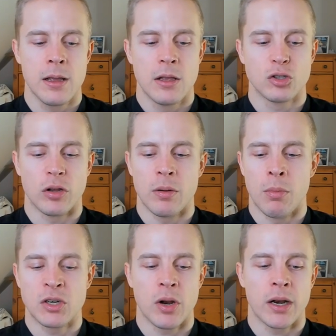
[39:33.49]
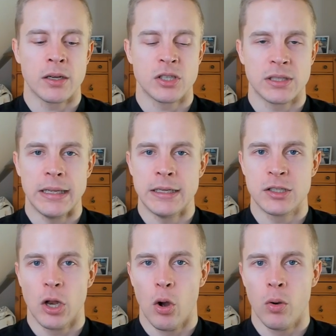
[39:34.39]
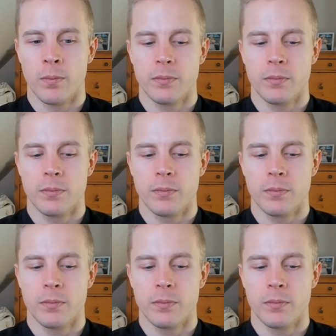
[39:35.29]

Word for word: so i'd much rather just eat slow